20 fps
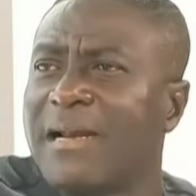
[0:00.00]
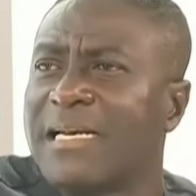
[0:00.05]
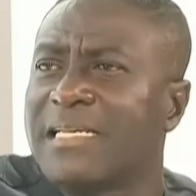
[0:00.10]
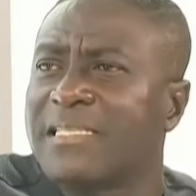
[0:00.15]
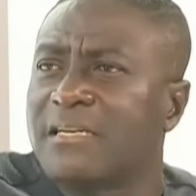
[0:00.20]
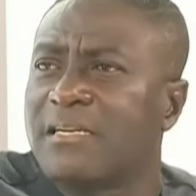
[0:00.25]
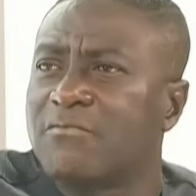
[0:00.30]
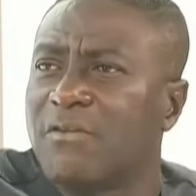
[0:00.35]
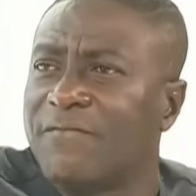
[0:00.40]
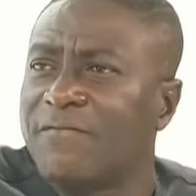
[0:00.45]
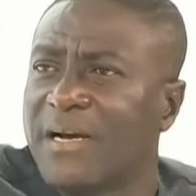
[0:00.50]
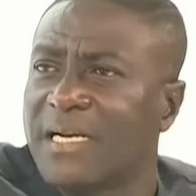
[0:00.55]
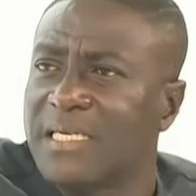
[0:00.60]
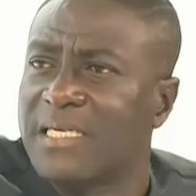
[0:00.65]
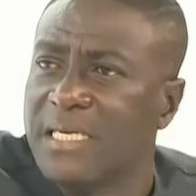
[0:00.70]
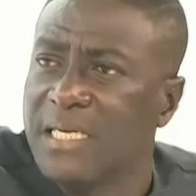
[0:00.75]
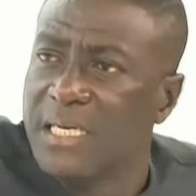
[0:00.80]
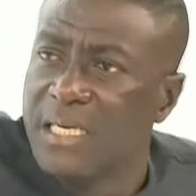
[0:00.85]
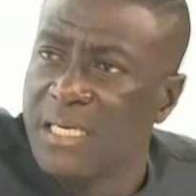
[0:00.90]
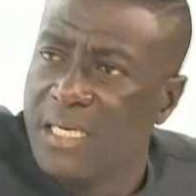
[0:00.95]
one district, one
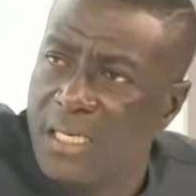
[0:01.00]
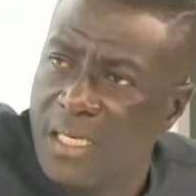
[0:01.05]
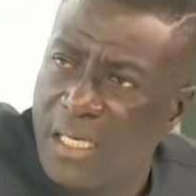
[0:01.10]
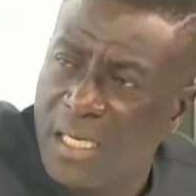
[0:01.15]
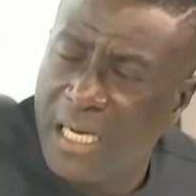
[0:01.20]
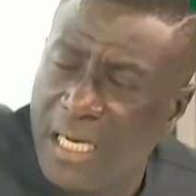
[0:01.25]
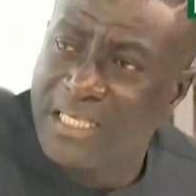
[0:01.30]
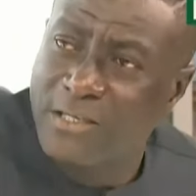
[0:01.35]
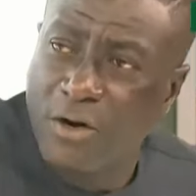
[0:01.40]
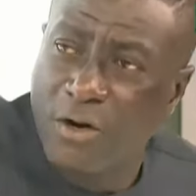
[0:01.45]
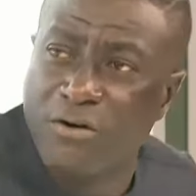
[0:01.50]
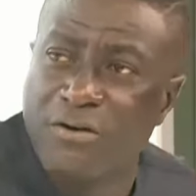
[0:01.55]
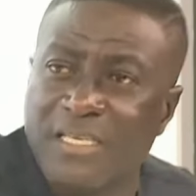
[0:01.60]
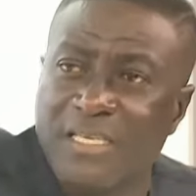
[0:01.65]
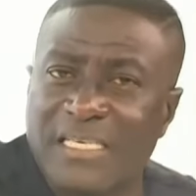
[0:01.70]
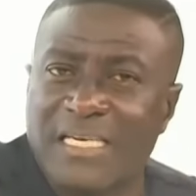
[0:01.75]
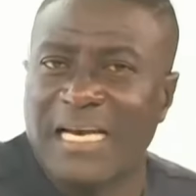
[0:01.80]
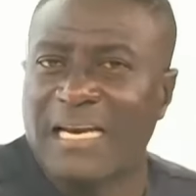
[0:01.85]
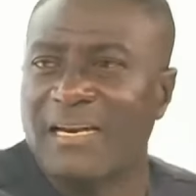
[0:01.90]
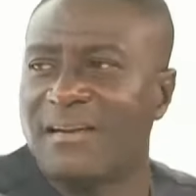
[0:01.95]
factory. Into
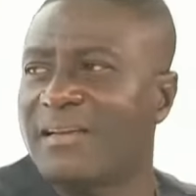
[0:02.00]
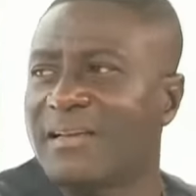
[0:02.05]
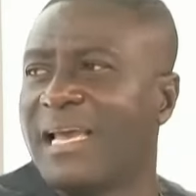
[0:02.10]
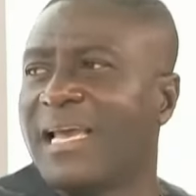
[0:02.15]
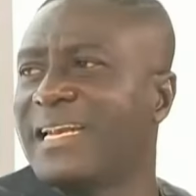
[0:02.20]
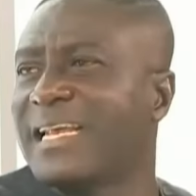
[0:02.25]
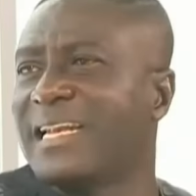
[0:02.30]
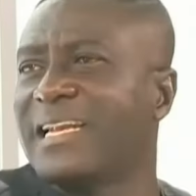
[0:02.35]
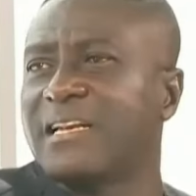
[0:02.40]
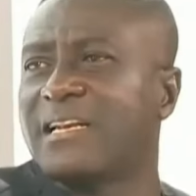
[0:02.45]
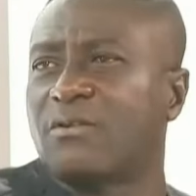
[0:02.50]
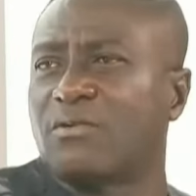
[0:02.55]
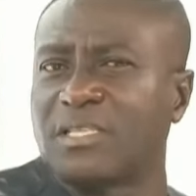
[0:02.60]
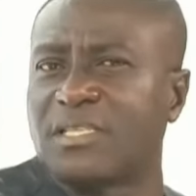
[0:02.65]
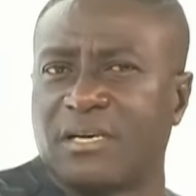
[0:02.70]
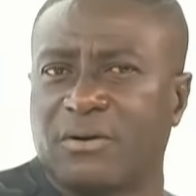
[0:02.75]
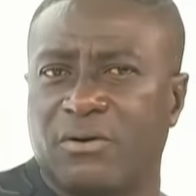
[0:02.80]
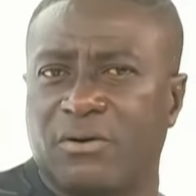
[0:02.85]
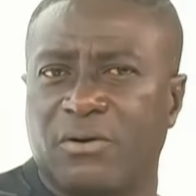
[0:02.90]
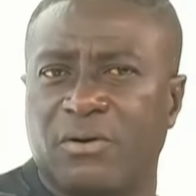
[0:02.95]
anonymity can then the
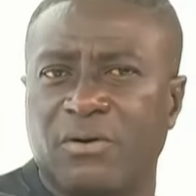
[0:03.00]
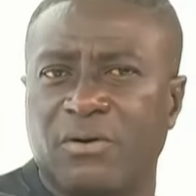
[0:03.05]
question.